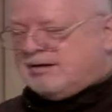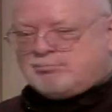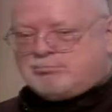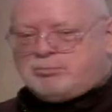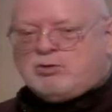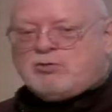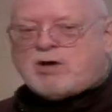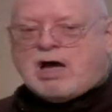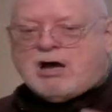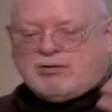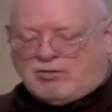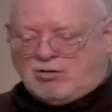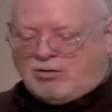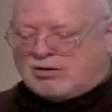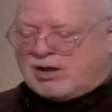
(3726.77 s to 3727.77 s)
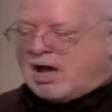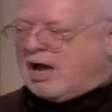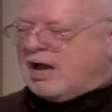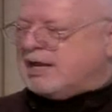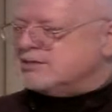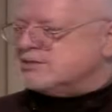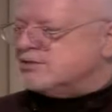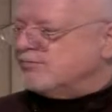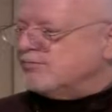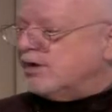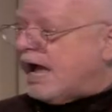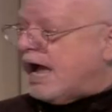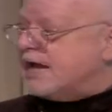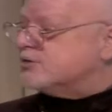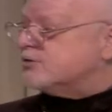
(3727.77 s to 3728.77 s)
blew out all kinds of
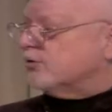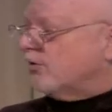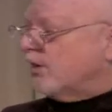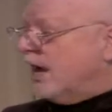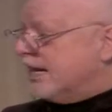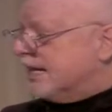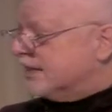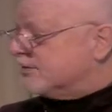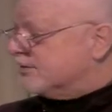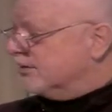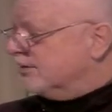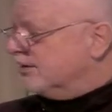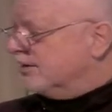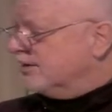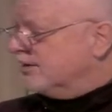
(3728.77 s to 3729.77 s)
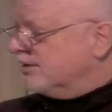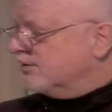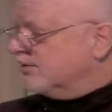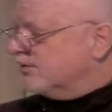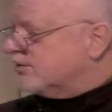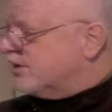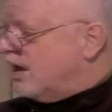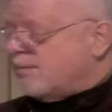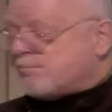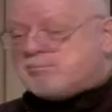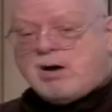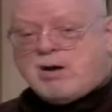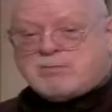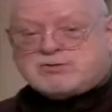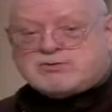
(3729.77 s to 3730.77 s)
geyserite. So it's not
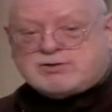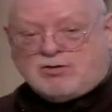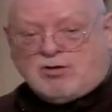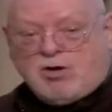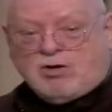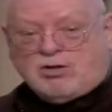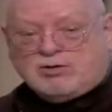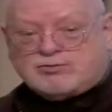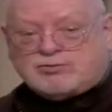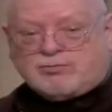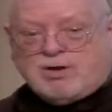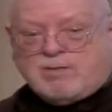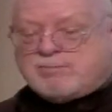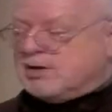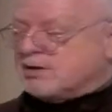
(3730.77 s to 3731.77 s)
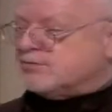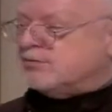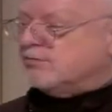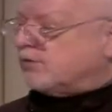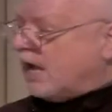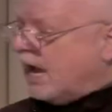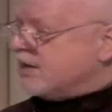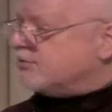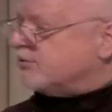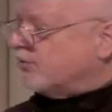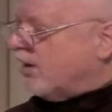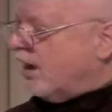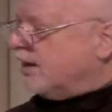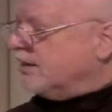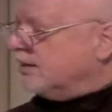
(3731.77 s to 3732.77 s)
pumice at all, it's remnants of geyserite.
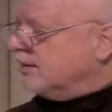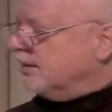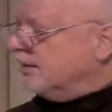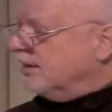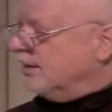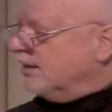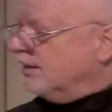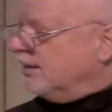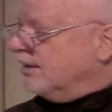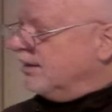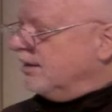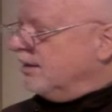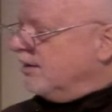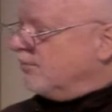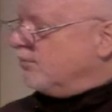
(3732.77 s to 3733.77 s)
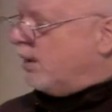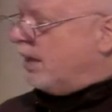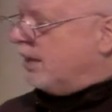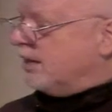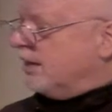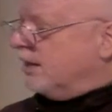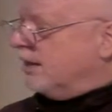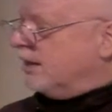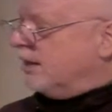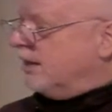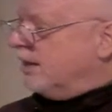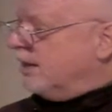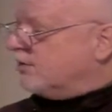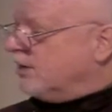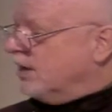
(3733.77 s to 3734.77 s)
But it
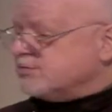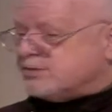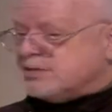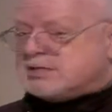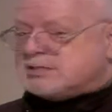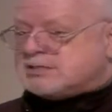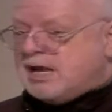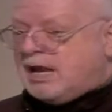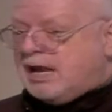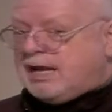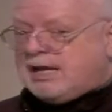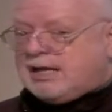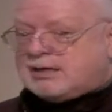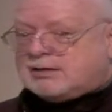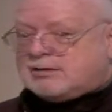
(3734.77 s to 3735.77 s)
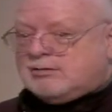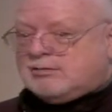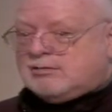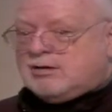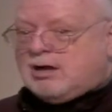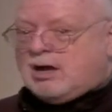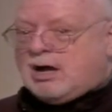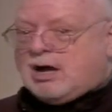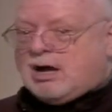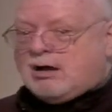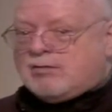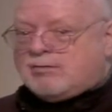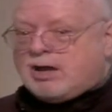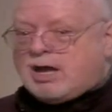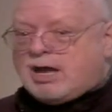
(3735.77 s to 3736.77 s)
doesn't take
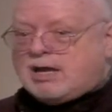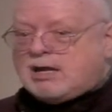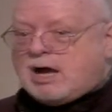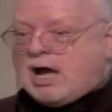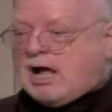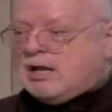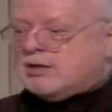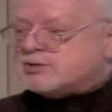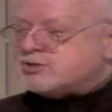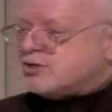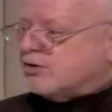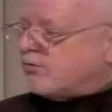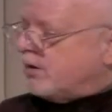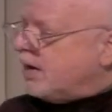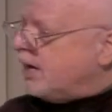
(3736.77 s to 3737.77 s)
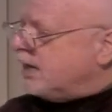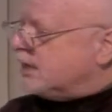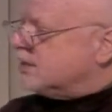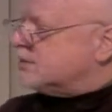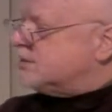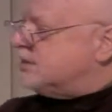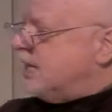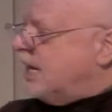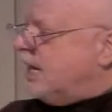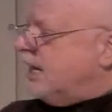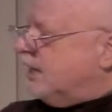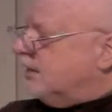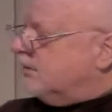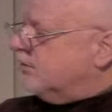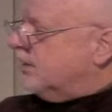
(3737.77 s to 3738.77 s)
a college degree to see
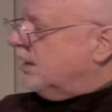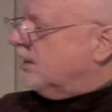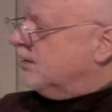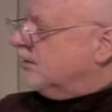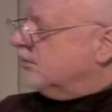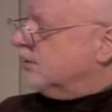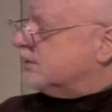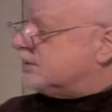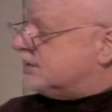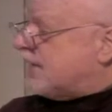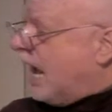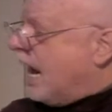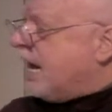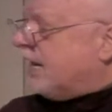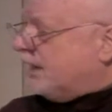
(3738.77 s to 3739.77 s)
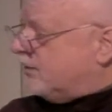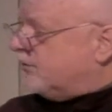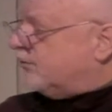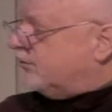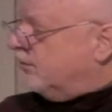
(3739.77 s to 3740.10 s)
that the science